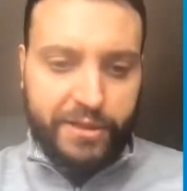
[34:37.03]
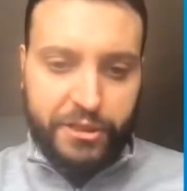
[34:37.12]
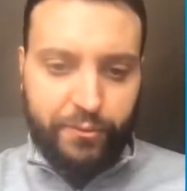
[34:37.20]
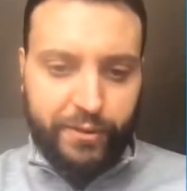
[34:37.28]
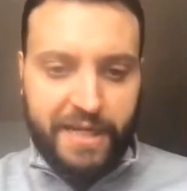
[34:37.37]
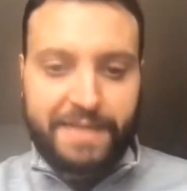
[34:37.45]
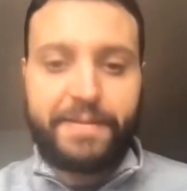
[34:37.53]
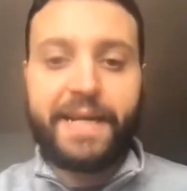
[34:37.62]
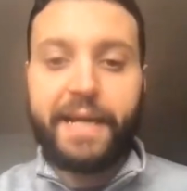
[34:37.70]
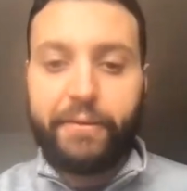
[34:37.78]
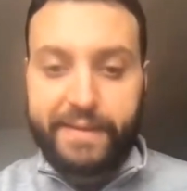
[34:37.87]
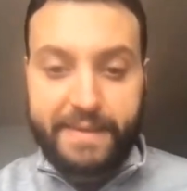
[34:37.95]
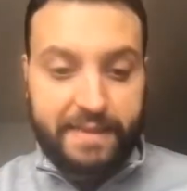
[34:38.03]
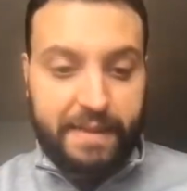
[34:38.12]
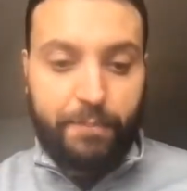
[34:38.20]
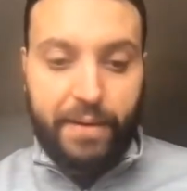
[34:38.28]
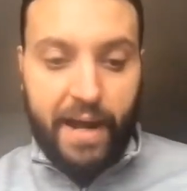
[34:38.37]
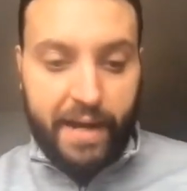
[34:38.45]
which has been
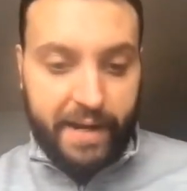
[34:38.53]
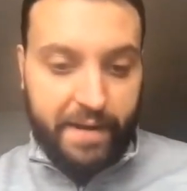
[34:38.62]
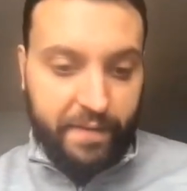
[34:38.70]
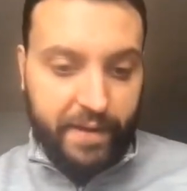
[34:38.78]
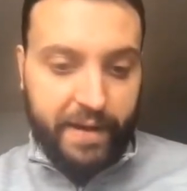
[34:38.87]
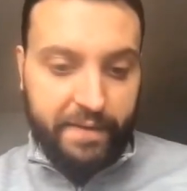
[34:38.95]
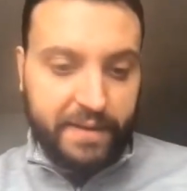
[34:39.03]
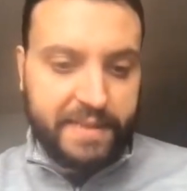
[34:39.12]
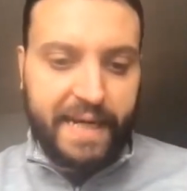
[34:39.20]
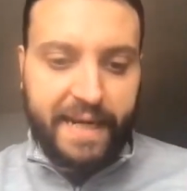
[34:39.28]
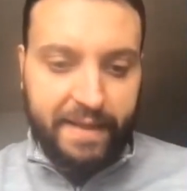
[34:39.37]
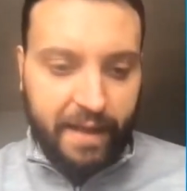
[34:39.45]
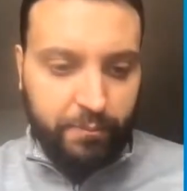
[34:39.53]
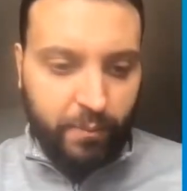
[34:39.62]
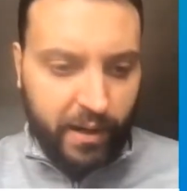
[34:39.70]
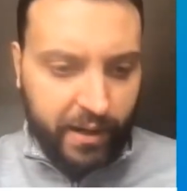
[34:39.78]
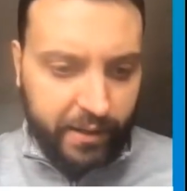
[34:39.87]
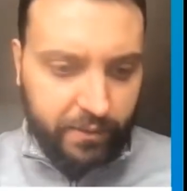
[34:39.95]
increasing supply in the
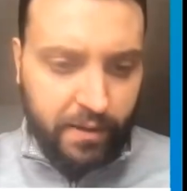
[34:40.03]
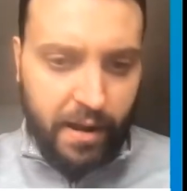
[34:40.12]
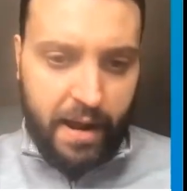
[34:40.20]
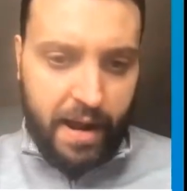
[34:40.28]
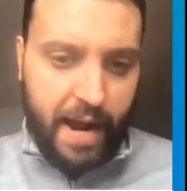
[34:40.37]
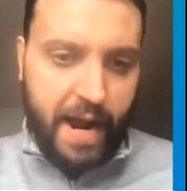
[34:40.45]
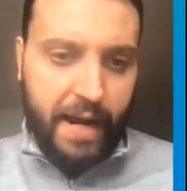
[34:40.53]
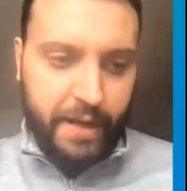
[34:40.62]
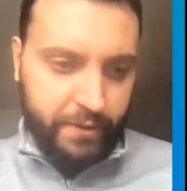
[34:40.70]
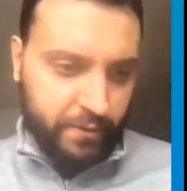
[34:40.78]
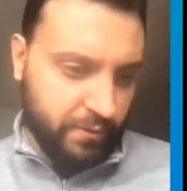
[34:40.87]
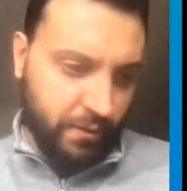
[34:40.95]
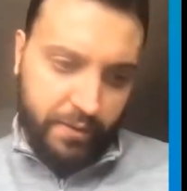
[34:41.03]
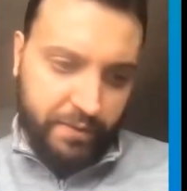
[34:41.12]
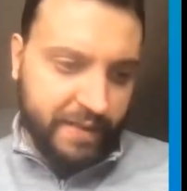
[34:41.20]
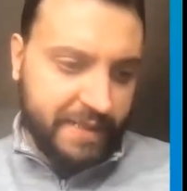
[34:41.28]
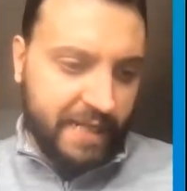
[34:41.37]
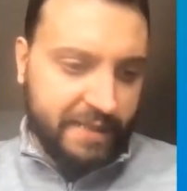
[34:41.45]
second-hand market, and
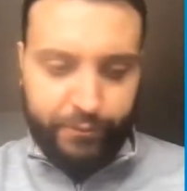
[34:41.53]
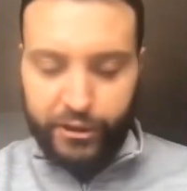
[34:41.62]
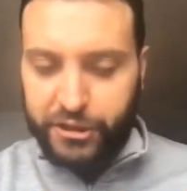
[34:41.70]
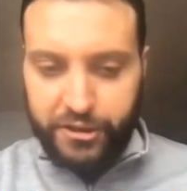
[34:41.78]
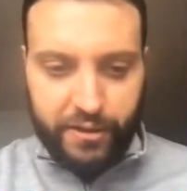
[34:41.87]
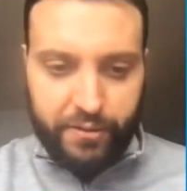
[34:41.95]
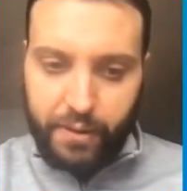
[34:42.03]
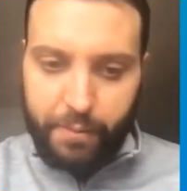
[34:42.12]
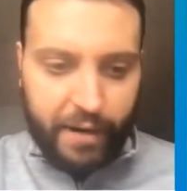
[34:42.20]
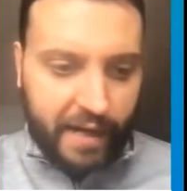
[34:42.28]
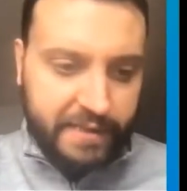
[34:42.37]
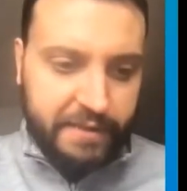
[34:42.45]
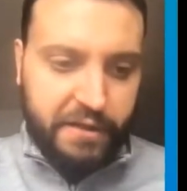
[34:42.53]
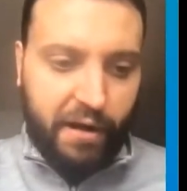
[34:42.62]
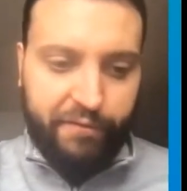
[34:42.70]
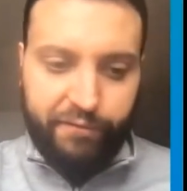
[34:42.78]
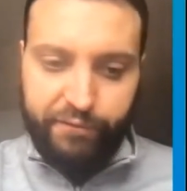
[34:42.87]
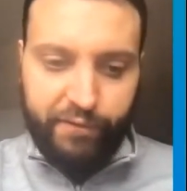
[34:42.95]
this has pushed the prices
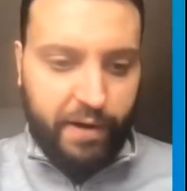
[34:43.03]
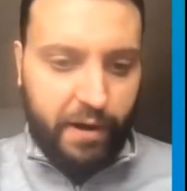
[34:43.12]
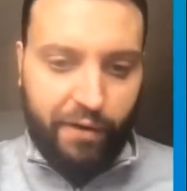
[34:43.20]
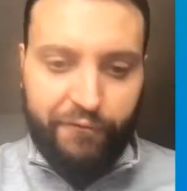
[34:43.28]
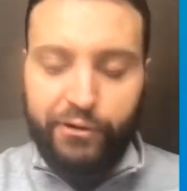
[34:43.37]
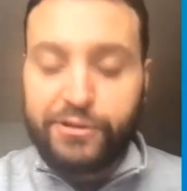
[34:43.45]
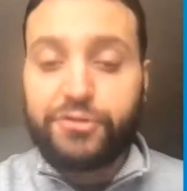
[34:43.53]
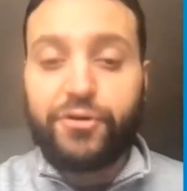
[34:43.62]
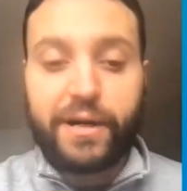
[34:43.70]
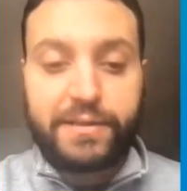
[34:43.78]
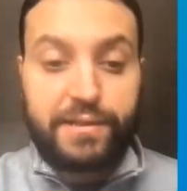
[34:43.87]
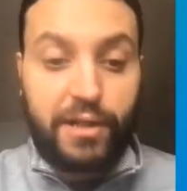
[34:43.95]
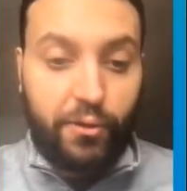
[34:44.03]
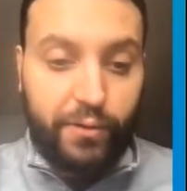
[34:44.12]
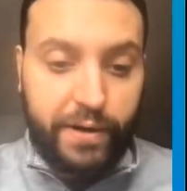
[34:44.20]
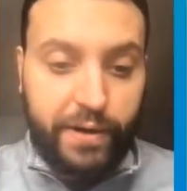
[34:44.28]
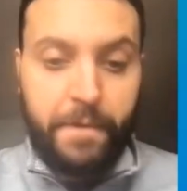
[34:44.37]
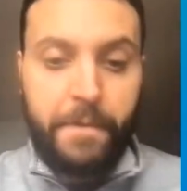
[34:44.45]
of used trucks
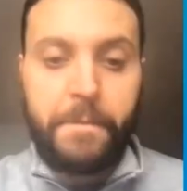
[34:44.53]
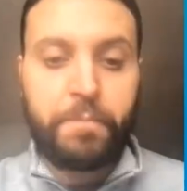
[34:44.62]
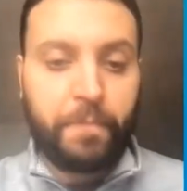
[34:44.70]
lower.